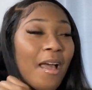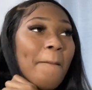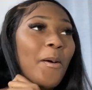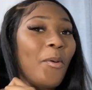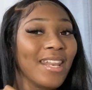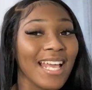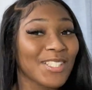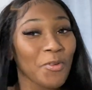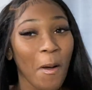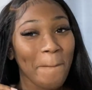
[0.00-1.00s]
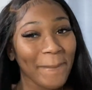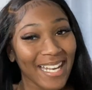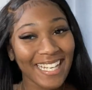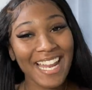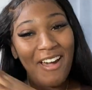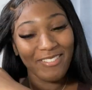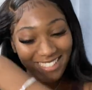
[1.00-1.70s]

But when I saw a million, I was